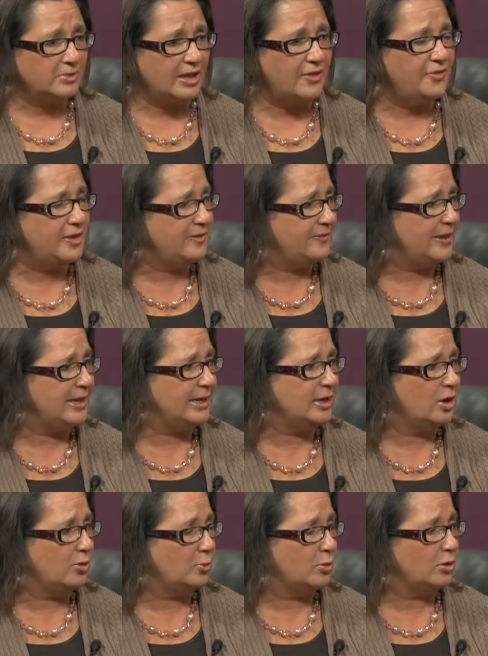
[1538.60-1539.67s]
that they
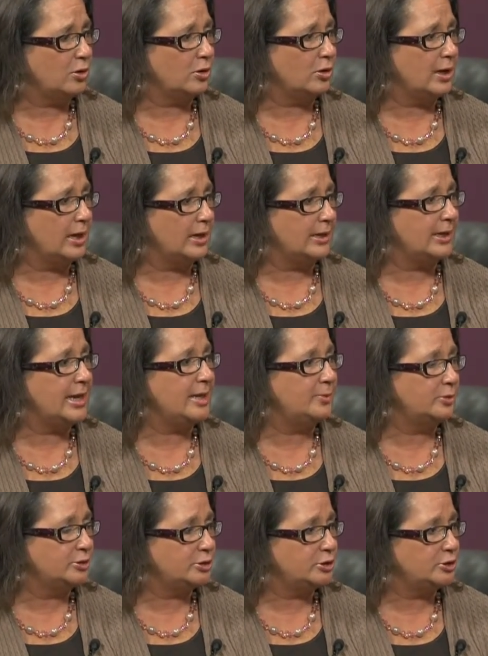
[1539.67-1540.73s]
were uh,
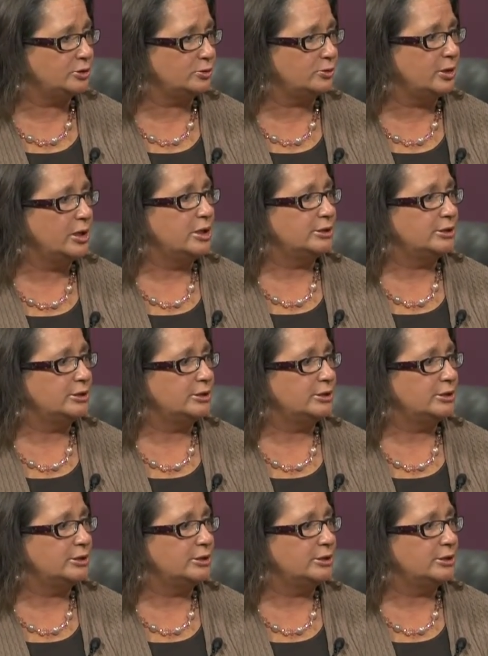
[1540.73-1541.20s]
able to